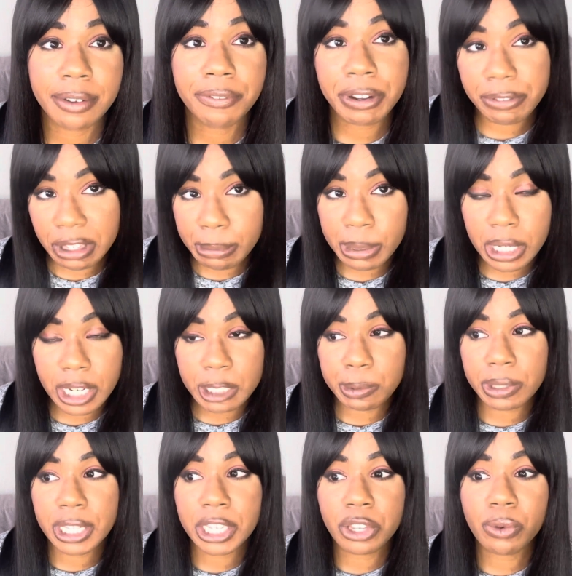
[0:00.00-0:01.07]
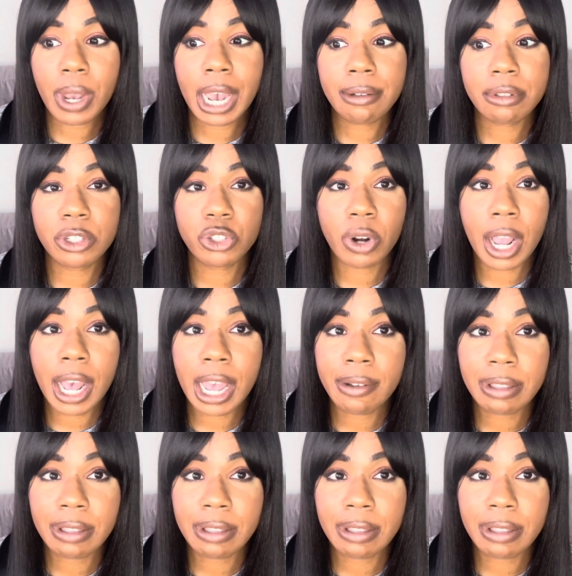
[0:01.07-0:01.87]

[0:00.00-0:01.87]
$50, but then you have to drive